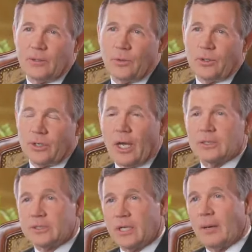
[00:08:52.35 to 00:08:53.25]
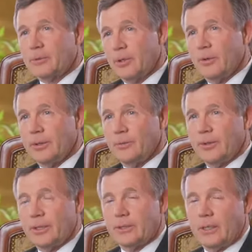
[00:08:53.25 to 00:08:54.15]
will not stop growing. We
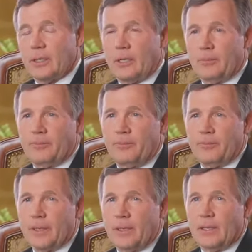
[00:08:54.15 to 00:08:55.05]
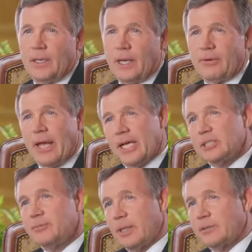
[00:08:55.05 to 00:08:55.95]
think that it'll help every
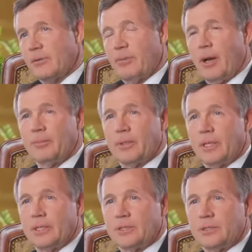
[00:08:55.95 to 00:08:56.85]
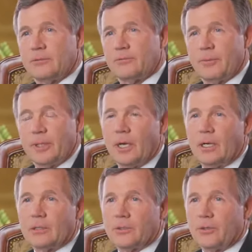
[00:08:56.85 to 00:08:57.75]
aspect of the population, from the
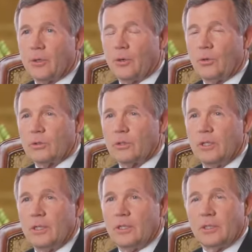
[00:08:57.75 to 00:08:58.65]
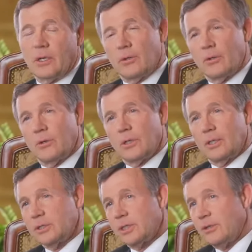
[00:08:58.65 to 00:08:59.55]
young to the old, not,
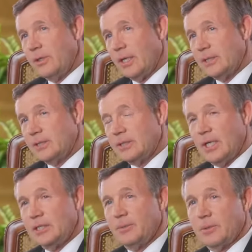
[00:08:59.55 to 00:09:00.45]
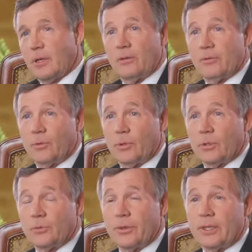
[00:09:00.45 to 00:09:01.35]
not just here in the United States, but all over the
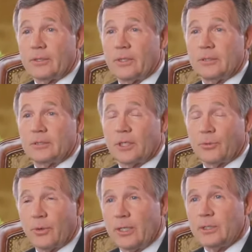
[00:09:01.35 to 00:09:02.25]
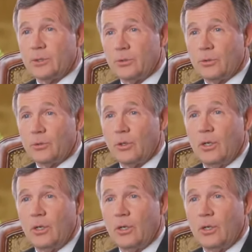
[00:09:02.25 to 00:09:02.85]
world. We think that it's a great tool